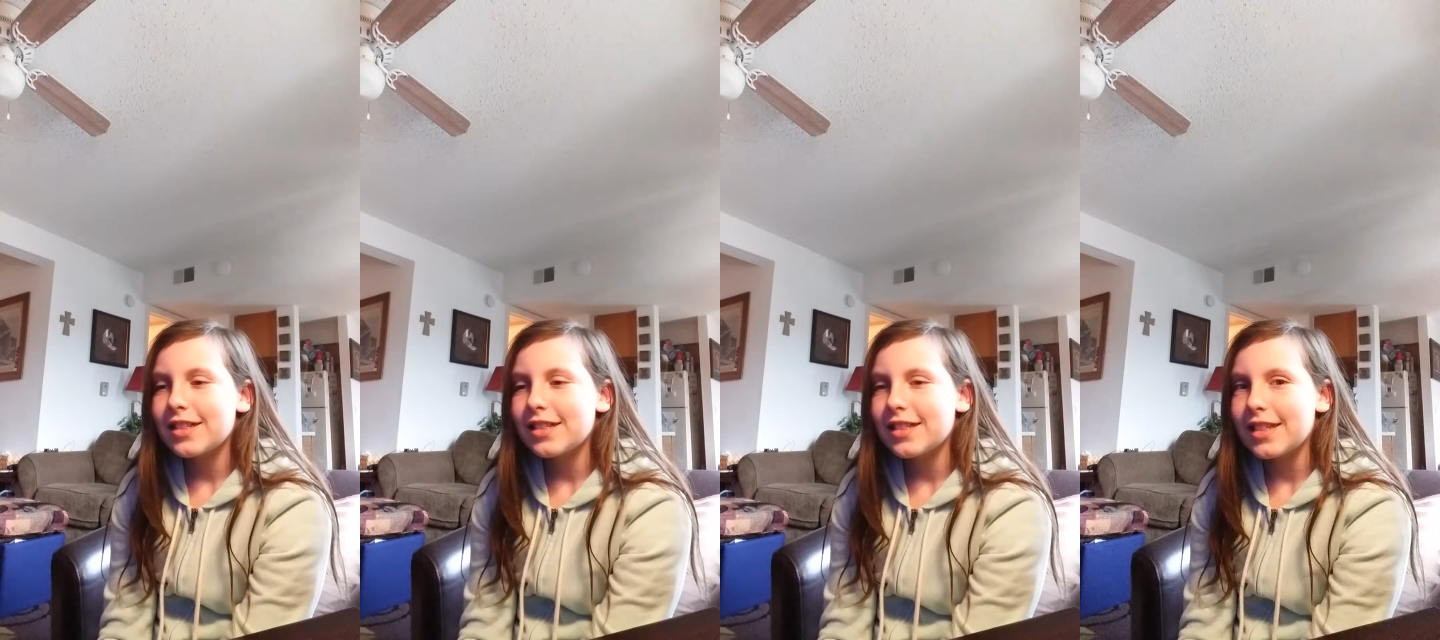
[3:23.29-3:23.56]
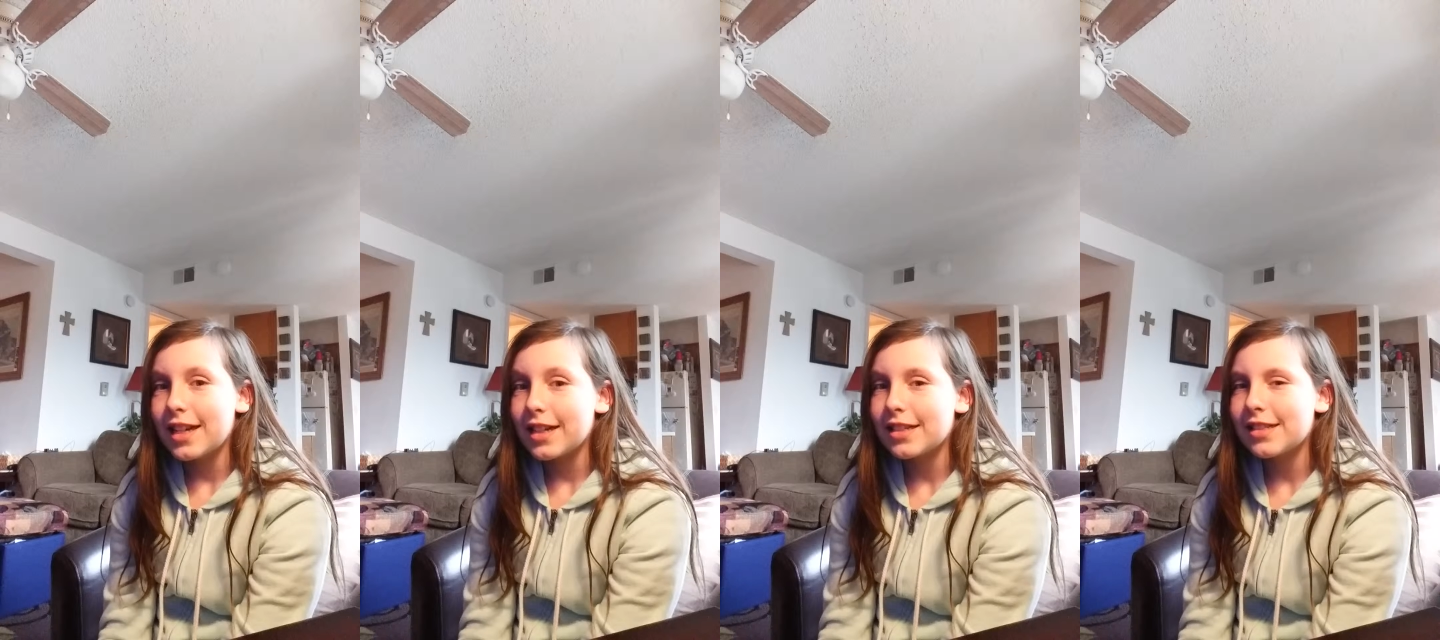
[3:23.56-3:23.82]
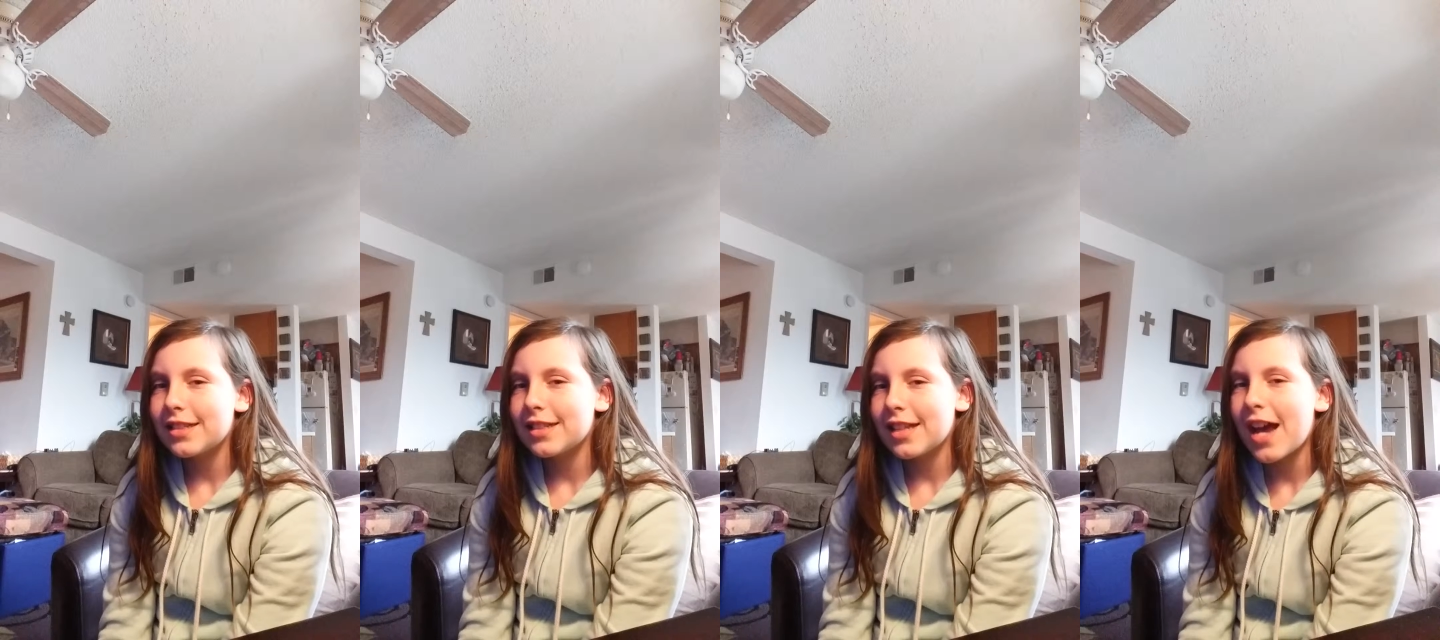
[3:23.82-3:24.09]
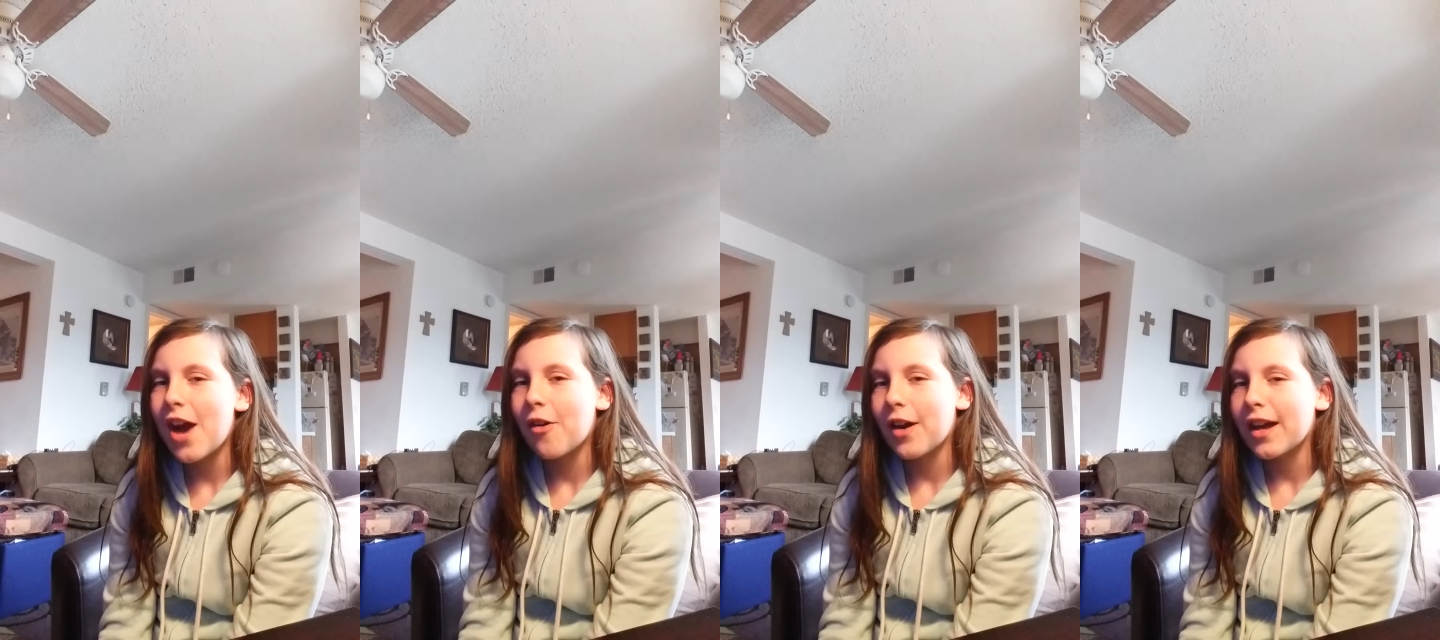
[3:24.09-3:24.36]
that's
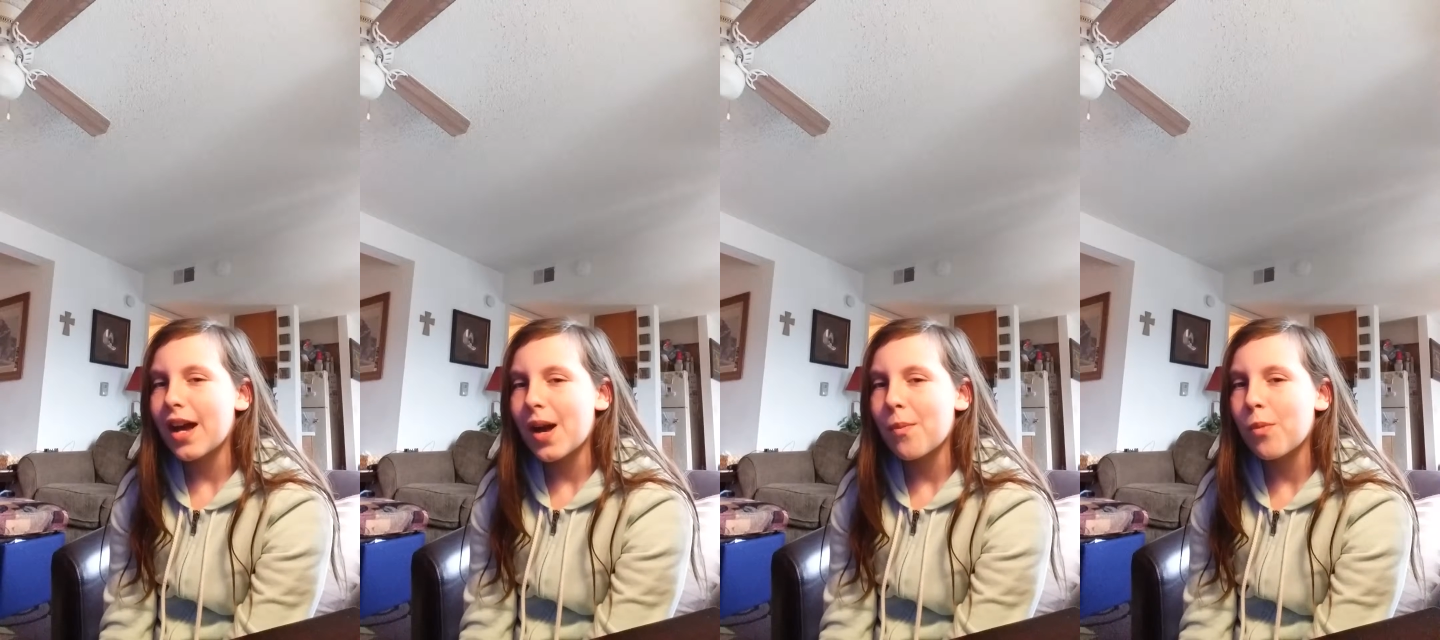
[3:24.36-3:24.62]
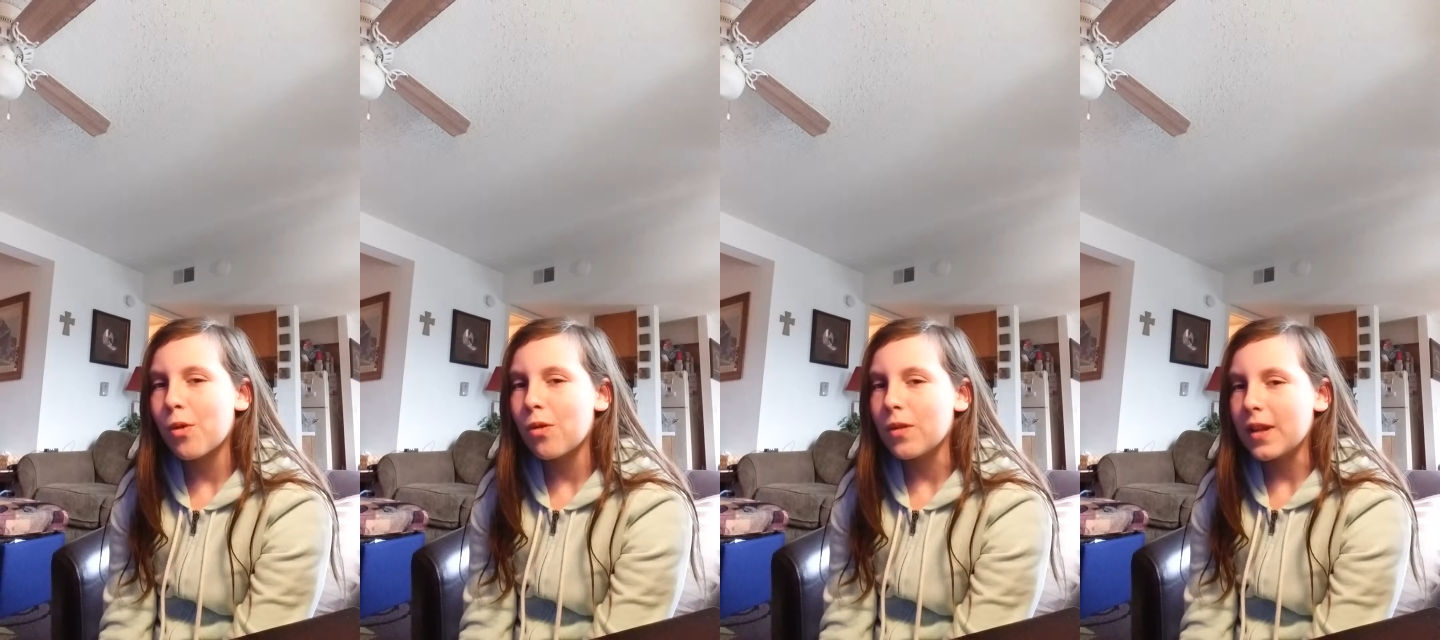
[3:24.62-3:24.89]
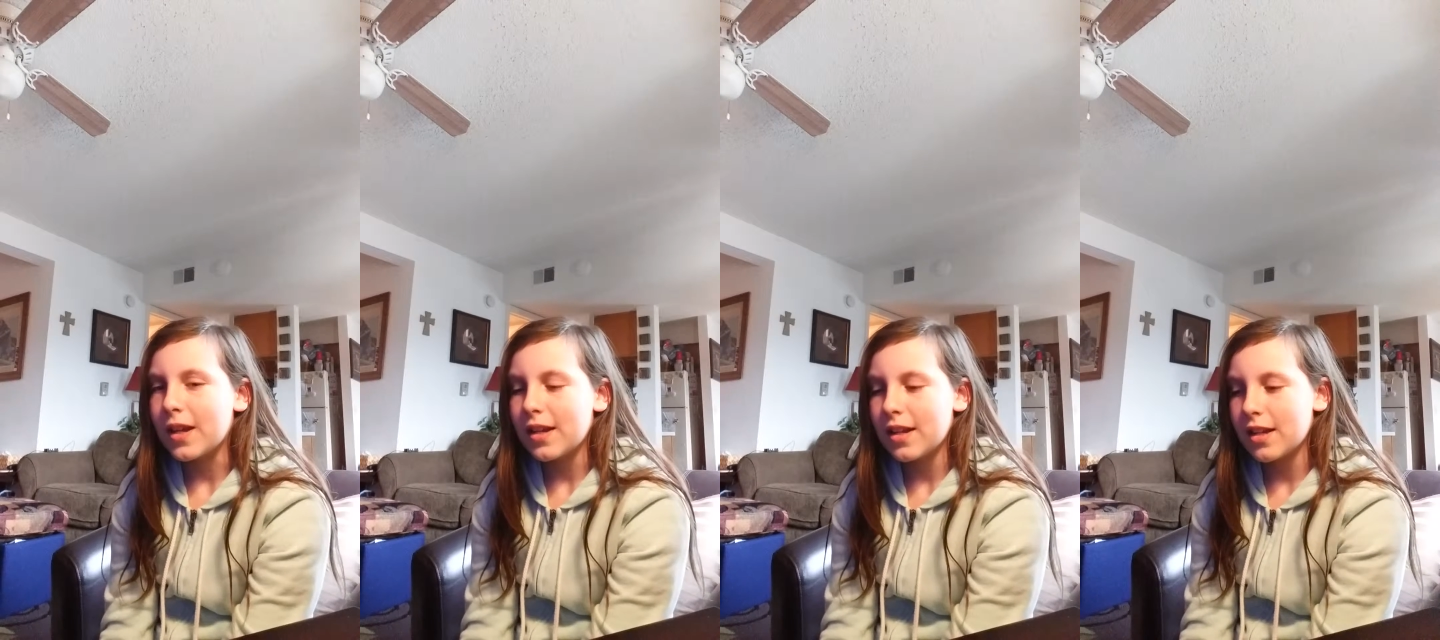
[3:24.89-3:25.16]
how I got bullied